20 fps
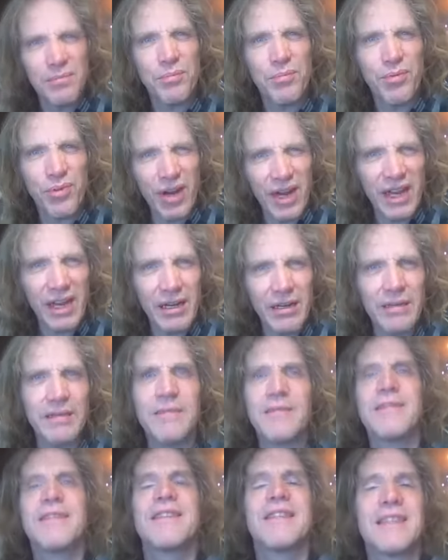Brain
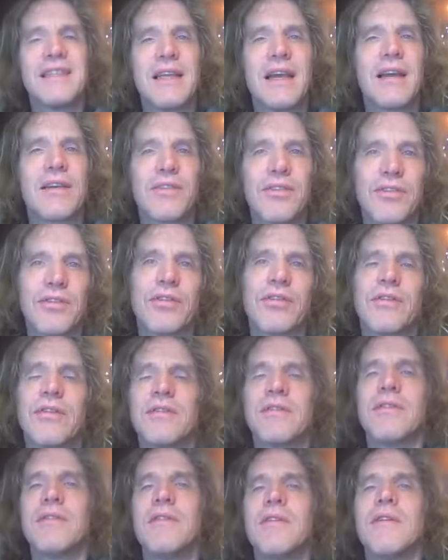detector.
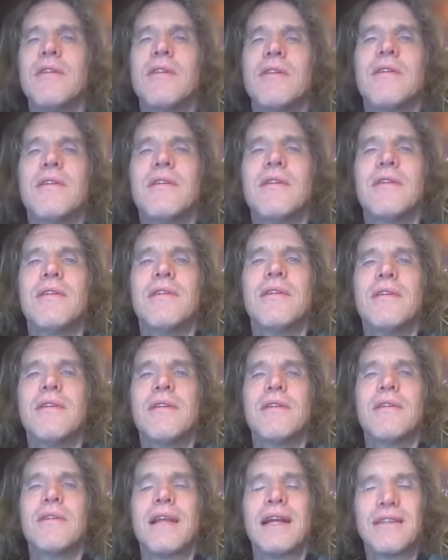
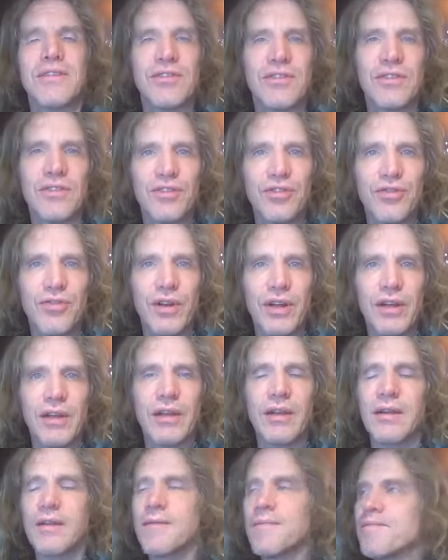That's the trick.
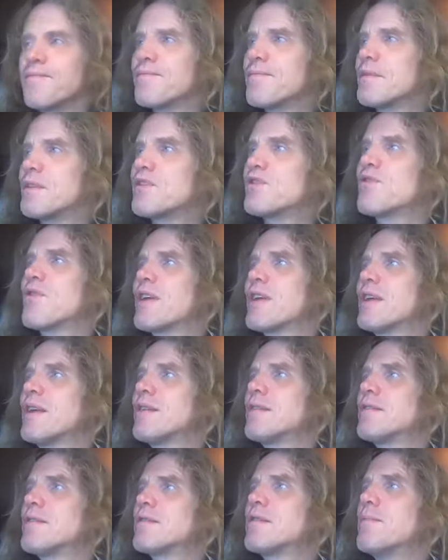The trick
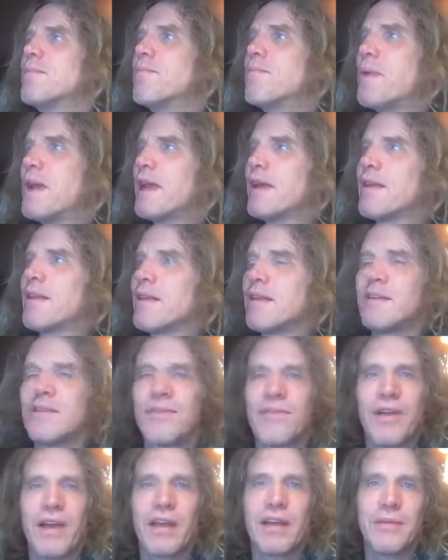is to make
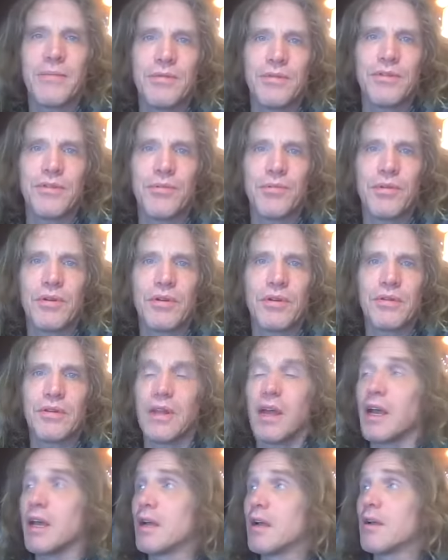things valuable in the world,
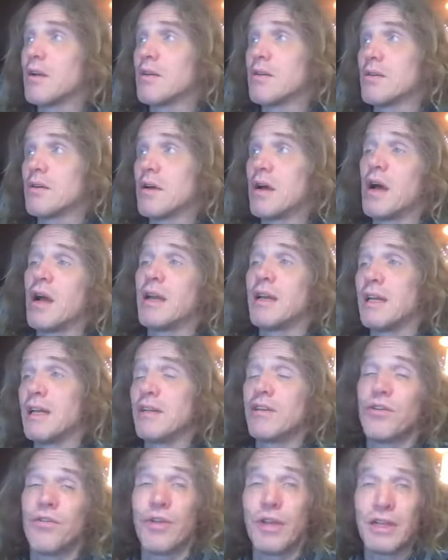like I need
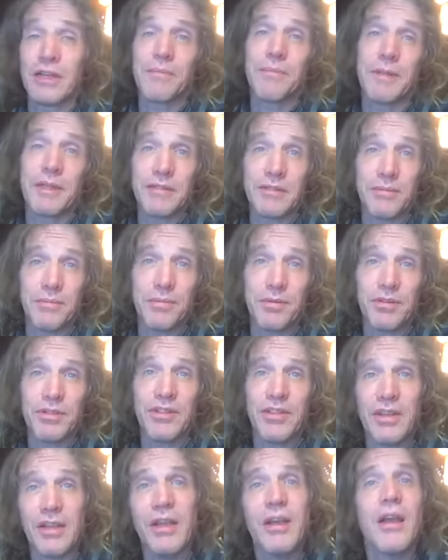to go get me some
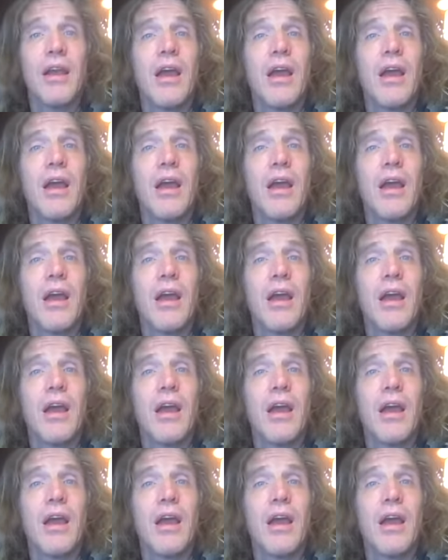pussy,